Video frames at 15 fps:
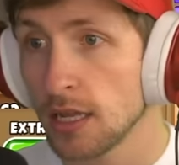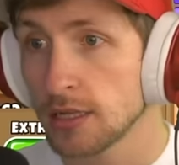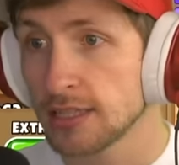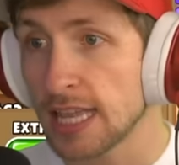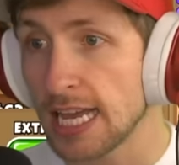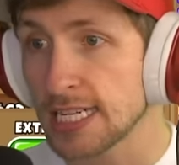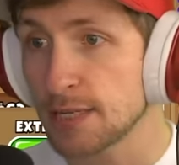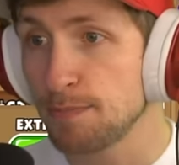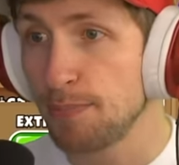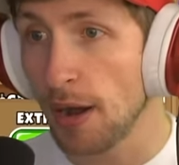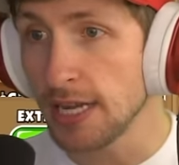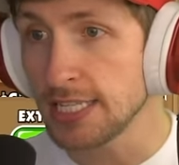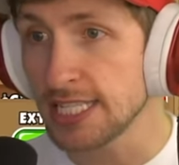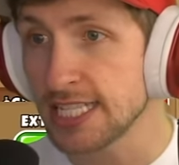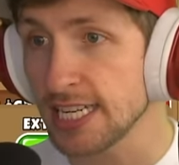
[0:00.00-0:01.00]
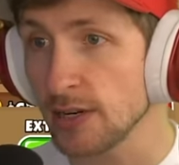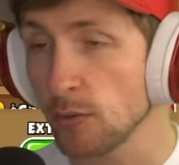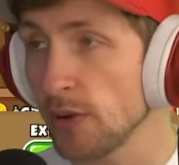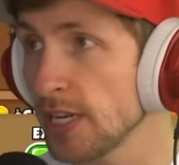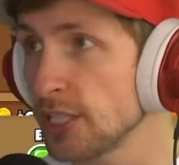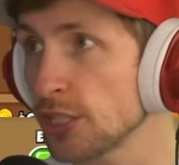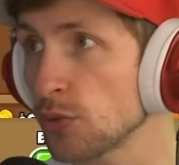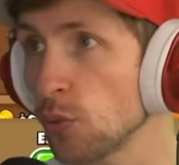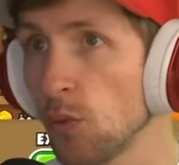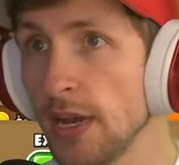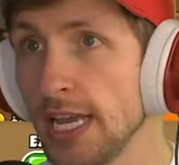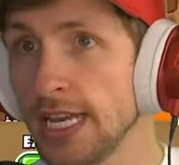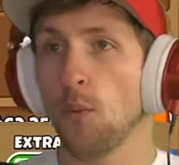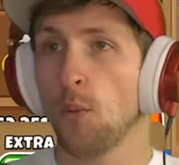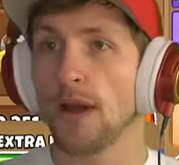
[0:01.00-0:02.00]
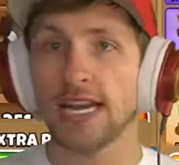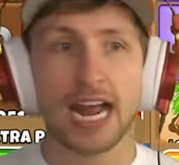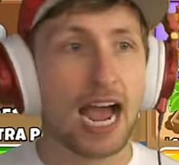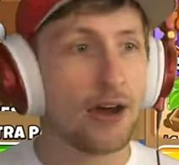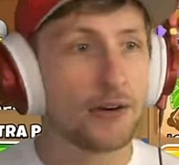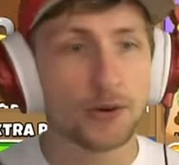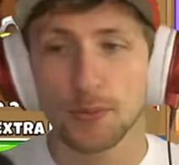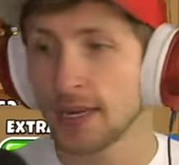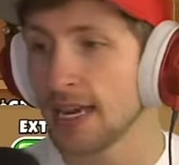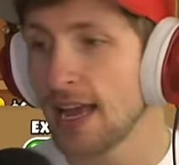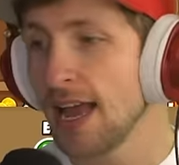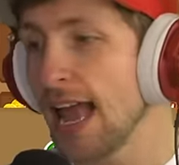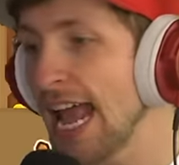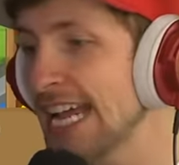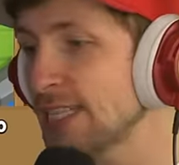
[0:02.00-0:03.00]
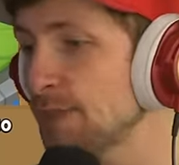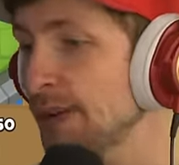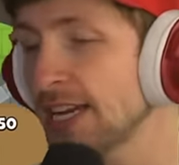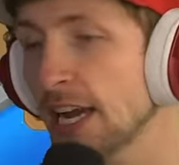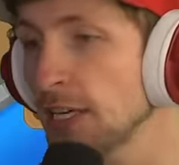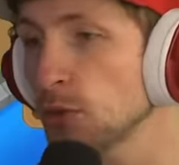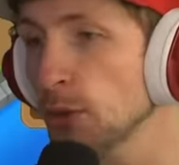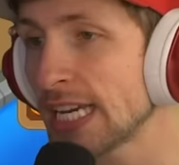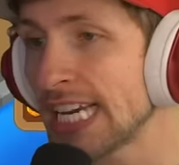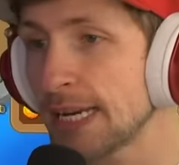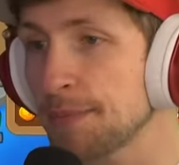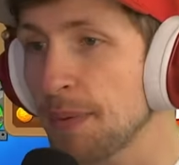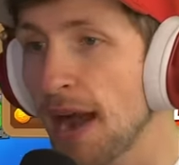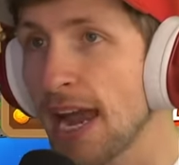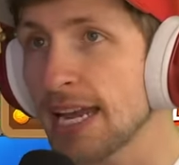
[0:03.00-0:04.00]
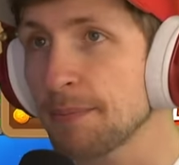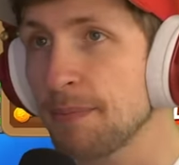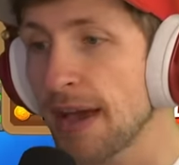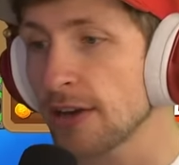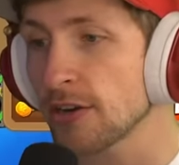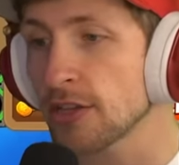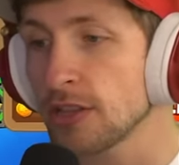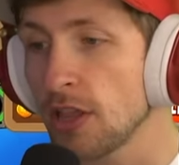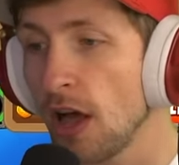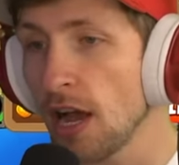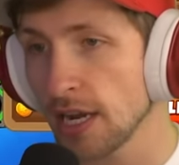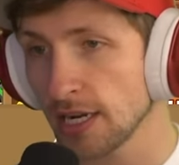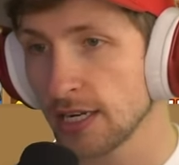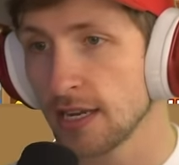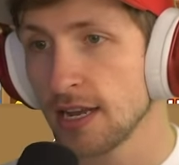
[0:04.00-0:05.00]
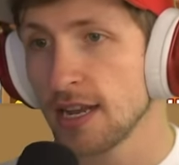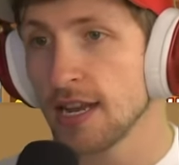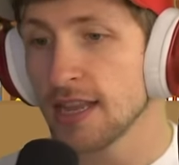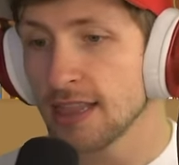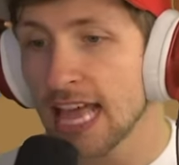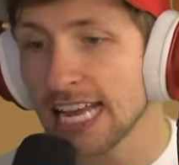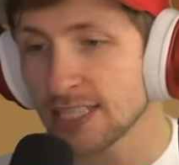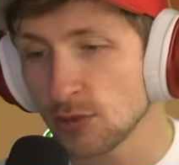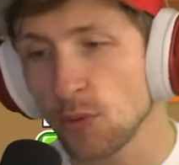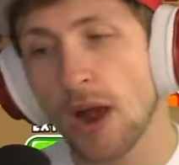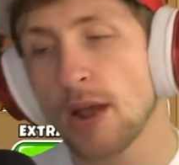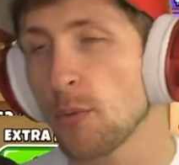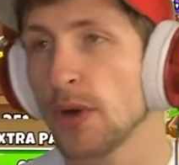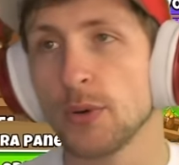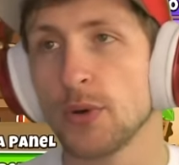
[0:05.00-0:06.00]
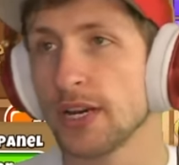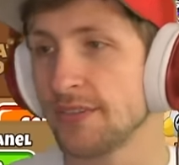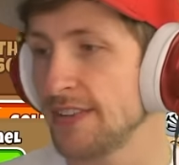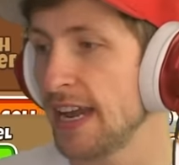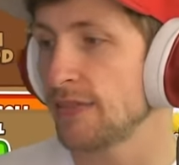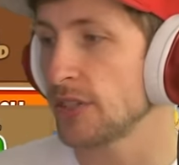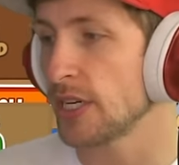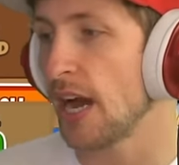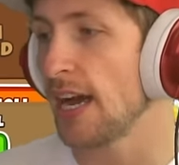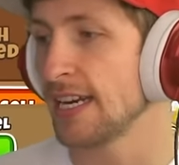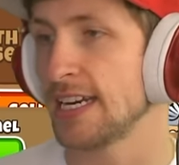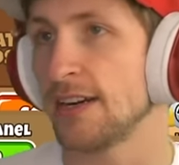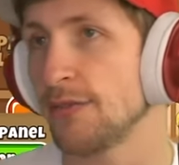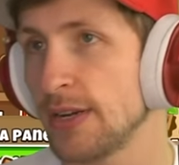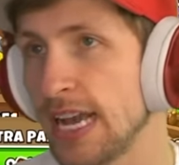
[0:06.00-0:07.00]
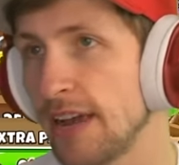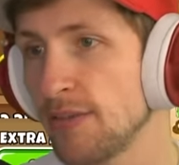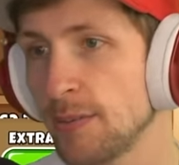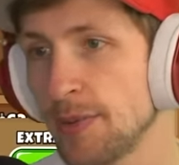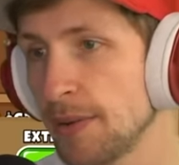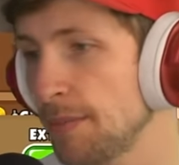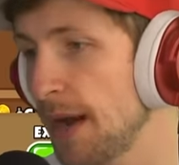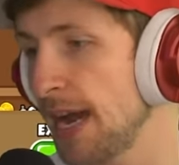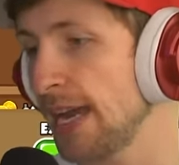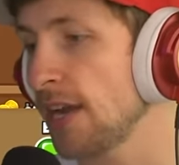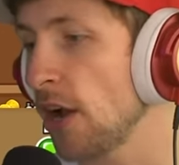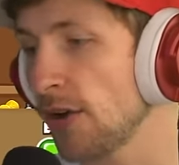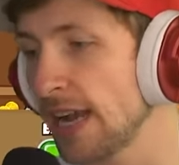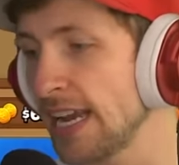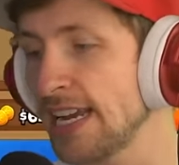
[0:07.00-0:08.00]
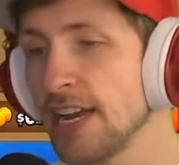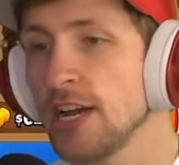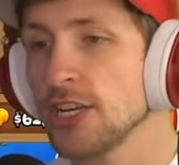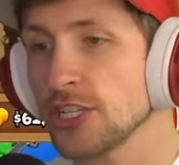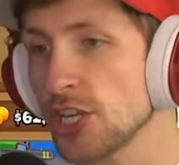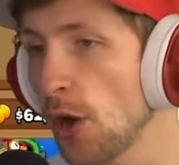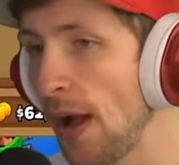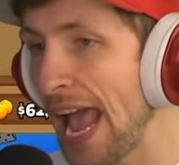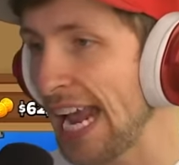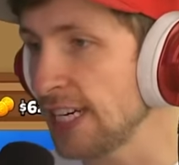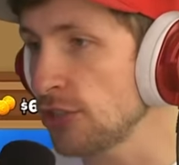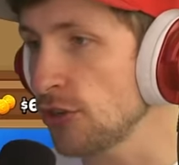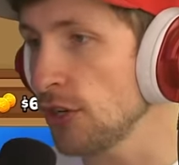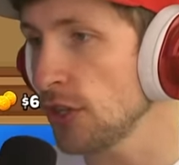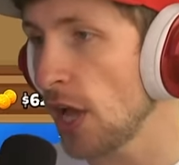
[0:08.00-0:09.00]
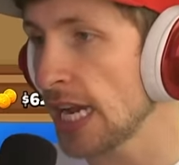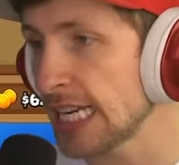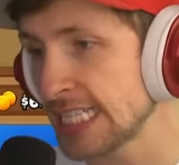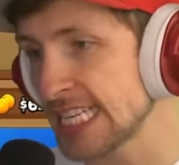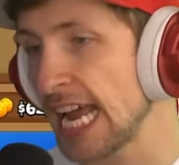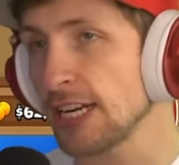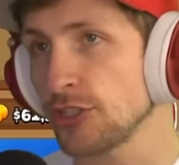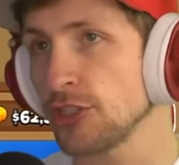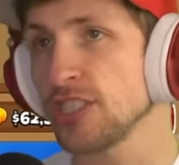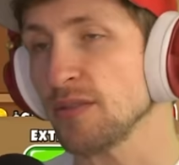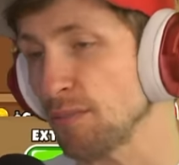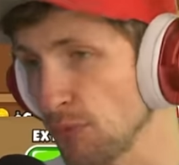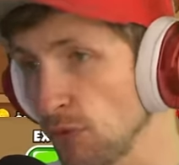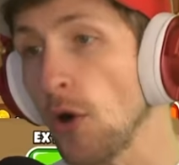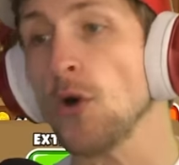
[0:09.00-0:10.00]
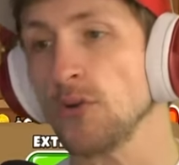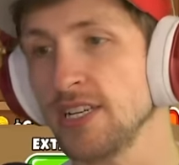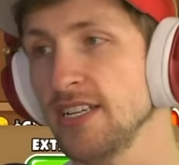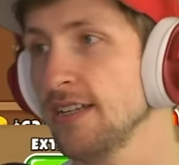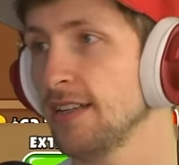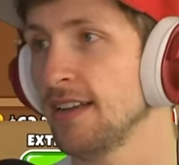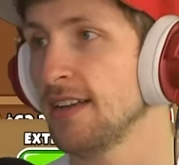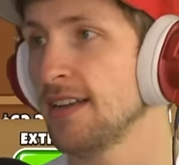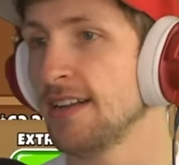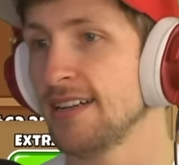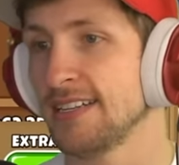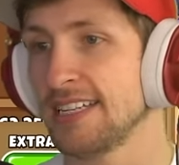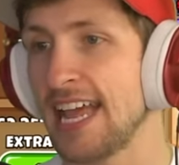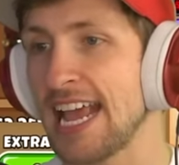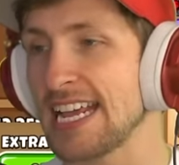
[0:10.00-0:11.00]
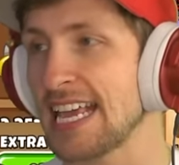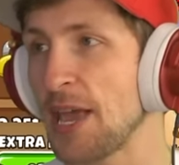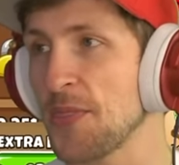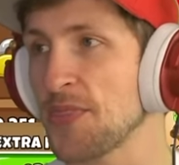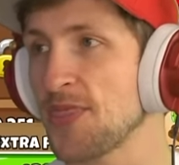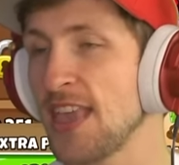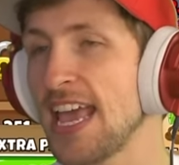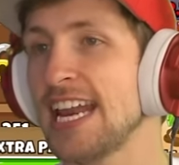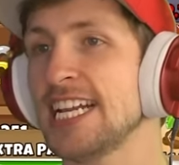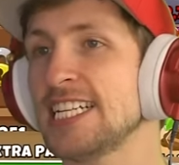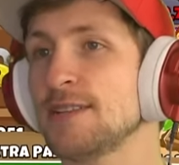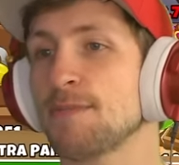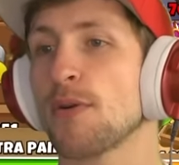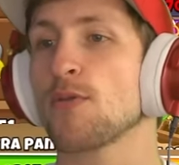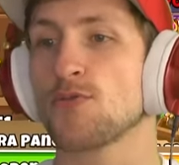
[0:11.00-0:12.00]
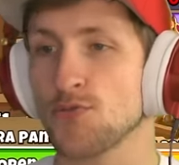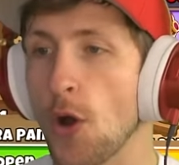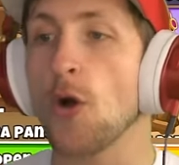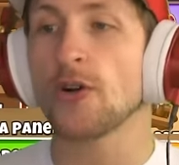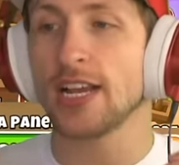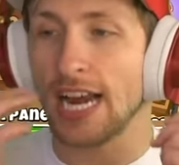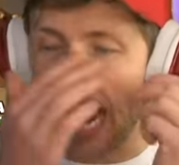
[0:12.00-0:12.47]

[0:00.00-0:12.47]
That's busted. We just win. Wait, how did we? It's because we keep buying better luck. That's why we would have never gotten it if we haven't been buying. Okay, so extra luck is actually broken. Like, it is broken.